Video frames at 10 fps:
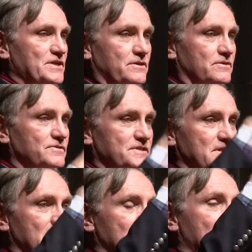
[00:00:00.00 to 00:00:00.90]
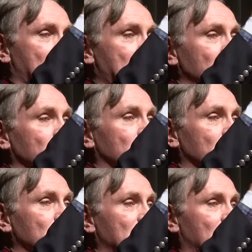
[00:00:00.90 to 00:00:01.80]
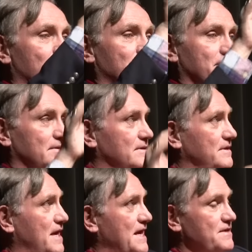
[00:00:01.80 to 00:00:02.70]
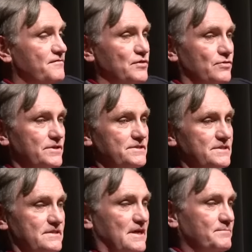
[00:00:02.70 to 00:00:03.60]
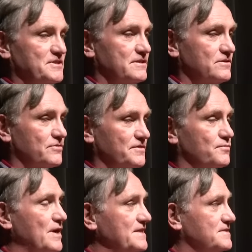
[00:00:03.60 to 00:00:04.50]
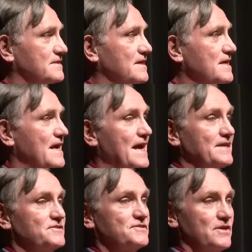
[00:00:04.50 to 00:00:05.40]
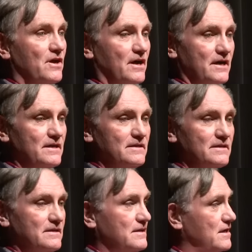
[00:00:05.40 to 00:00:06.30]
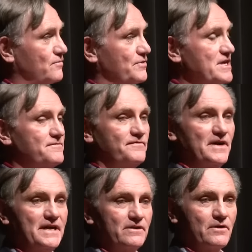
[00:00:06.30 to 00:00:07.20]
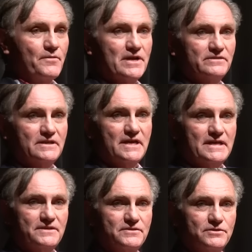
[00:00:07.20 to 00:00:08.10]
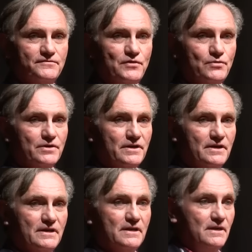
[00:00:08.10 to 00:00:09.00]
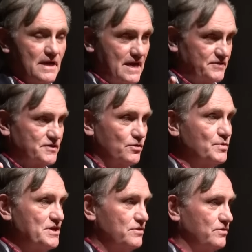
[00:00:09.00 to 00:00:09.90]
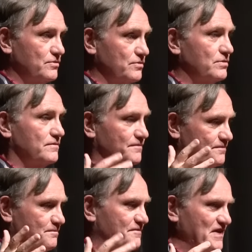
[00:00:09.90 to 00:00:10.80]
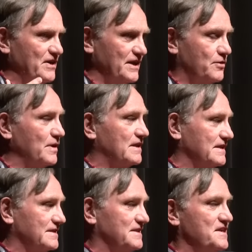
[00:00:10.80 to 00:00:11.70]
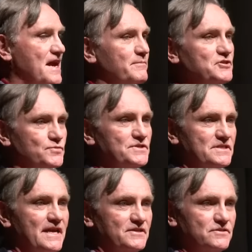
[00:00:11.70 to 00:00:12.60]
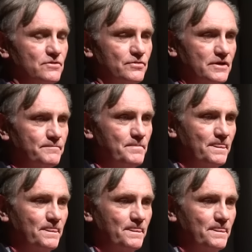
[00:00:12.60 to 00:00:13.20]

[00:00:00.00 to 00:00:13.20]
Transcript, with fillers: windows and could look up nine floors up to the northwest and saw a ring of fire around the 93rd floor. And so we knew fairly quickly, the damage was next door.